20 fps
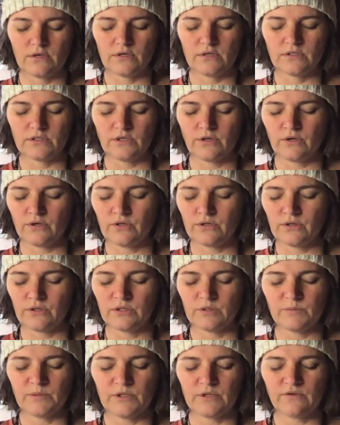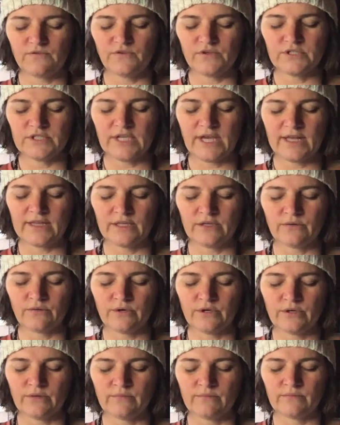So you're in this beautiful silent
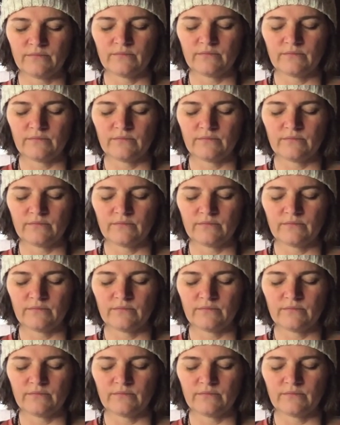room,